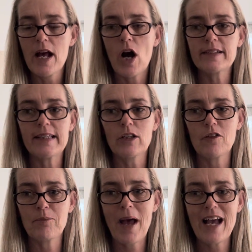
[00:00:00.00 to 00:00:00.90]
I see a lot
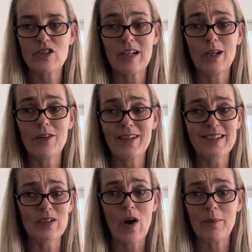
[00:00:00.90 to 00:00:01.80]
of passion, a lot of
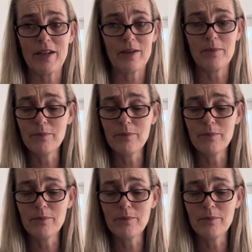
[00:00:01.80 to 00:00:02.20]
excitement.